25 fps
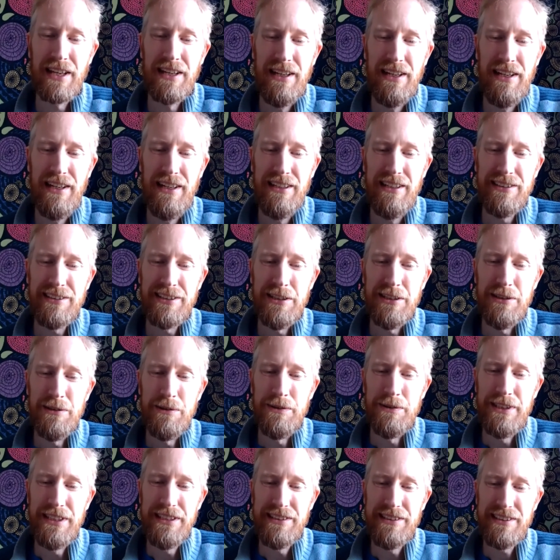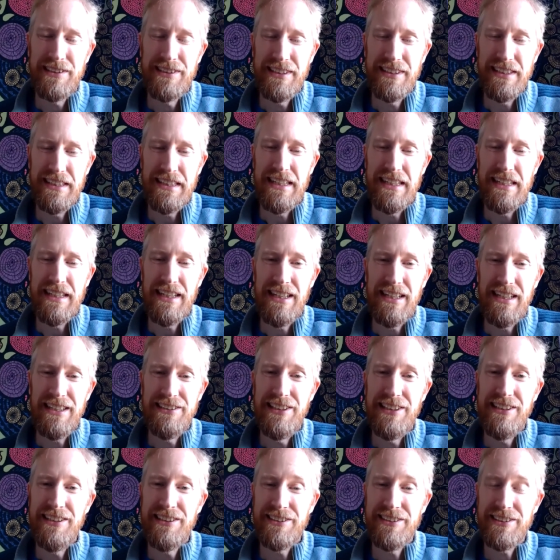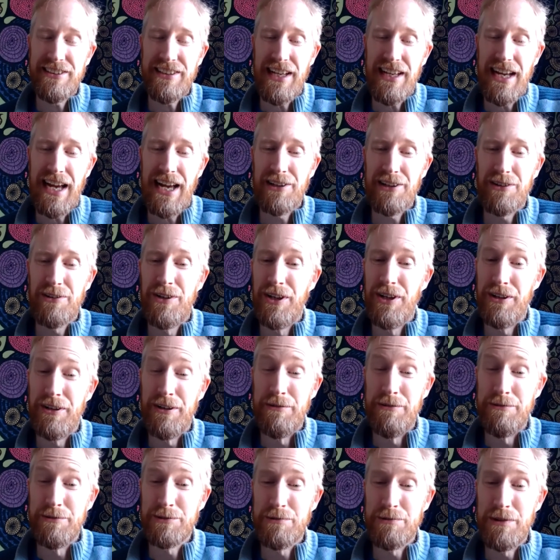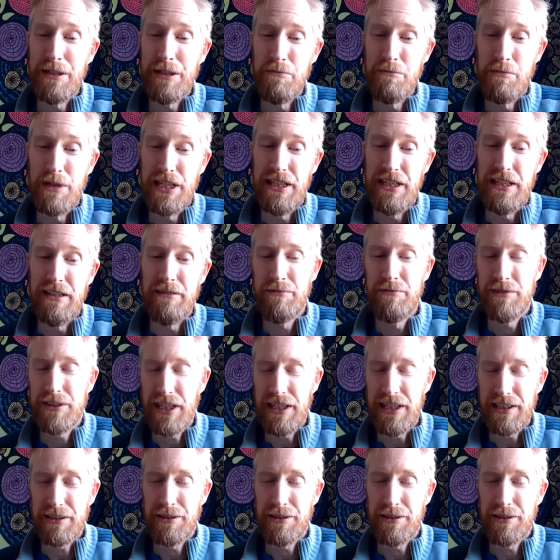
So these algorithms will be, say,